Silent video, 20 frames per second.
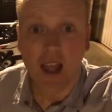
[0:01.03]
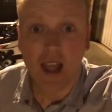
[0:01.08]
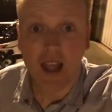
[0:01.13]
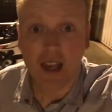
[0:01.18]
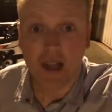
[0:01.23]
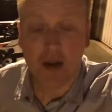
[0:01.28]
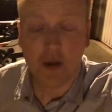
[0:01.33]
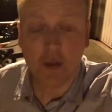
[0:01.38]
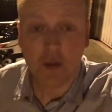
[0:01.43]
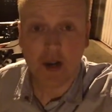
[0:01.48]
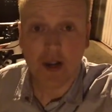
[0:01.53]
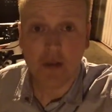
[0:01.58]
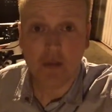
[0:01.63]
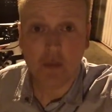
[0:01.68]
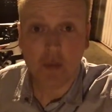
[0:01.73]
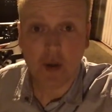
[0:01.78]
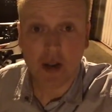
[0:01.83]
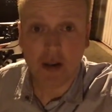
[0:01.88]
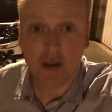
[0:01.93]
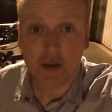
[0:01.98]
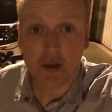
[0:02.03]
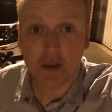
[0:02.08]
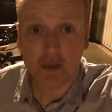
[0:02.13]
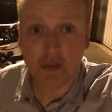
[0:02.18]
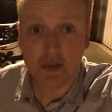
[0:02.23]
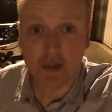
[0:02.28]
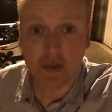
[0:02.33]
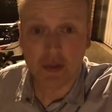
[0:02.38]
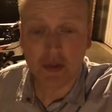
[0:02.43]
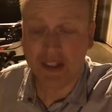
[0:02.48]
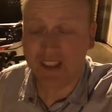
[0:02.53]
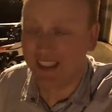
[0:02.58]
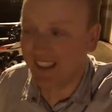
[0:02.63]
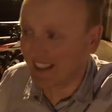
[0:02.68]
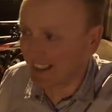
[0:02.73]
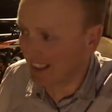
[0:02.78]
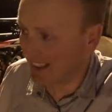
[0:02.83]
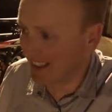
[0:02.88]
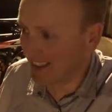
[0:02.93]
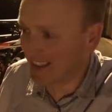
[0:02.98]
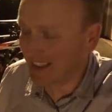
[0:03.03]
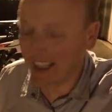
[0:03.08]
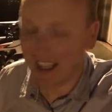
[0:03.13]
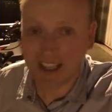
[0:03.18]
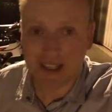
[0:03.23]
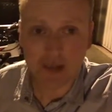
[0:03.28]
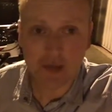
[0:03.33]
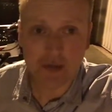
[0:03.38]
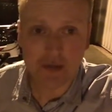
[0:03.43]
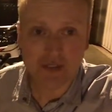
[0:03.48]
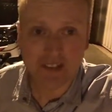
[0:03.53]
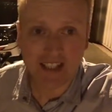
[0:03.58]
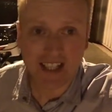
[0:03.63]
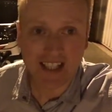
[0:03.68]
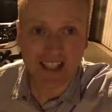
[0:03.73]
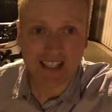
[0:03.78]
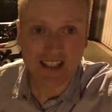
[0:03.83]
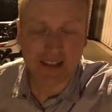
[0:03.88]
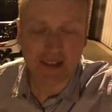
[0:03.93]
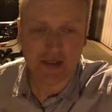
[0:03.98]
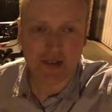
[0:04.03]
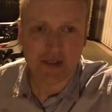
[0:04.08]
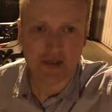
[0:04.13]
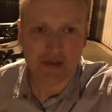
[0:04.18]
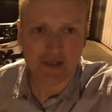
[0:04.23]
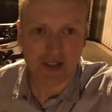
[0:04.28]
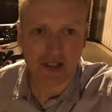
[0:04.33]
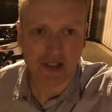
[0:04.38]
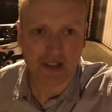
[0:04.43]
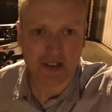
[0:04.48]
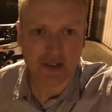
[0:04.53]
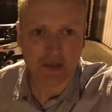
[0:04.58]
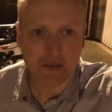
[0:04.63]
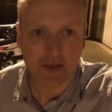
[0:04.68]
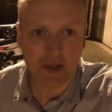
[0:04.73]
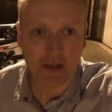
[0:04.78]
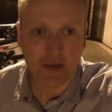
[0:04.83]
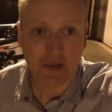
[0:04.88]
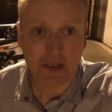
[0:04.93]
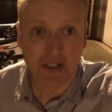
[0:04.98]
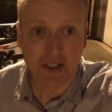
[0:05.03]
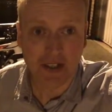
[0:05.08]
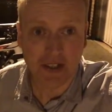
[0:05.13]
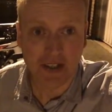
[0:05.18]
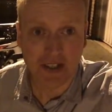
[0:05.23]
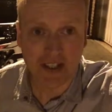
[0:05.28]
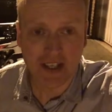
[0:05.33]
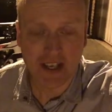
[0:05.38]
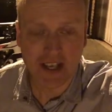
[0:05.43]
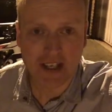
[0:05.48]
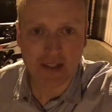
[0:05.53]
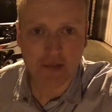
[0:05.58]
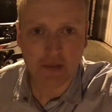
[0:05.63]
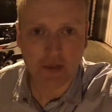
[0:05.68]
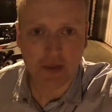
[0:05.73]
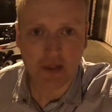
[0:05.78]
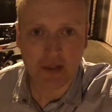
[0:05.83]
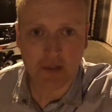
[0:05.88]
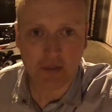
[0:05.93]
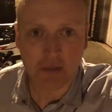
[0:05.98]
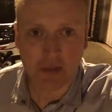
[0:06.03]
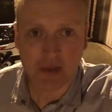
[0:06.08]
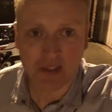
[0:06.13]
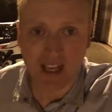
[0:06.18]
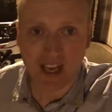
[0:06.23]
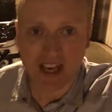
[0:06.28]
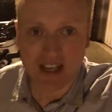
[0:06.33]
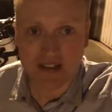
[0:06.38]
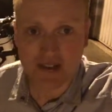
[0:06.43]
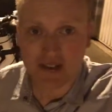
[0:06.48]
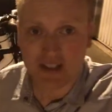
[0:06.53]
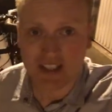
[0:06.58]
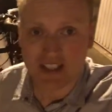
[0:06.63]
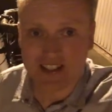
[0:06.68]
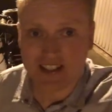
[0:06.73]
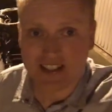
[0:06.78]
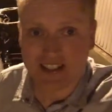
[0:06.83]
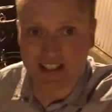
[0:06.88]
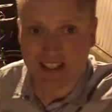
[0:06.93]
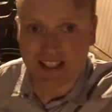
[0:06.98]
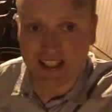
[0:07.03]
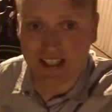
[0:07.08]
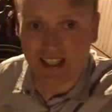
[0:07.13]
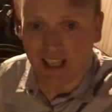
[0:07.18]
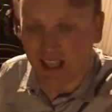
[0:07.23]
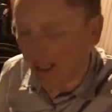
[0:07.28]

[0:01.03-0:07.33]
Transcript: Hello and welcome to another day of Daily Dose of Dutch. Well, another late one, but as you can see,